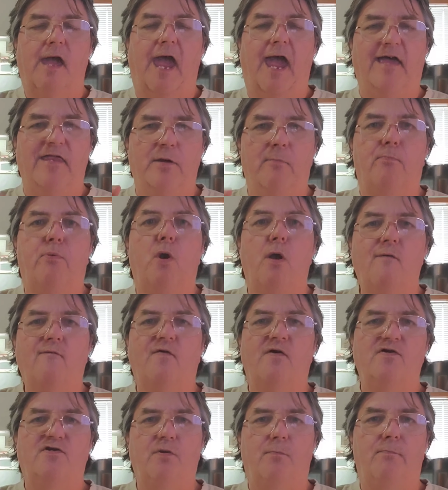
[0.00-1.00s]
and the
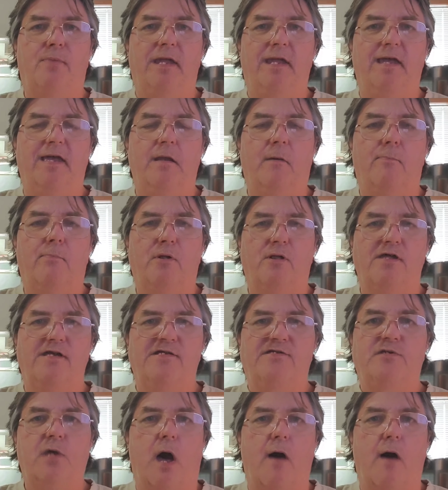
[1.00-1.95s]
privilege of being a police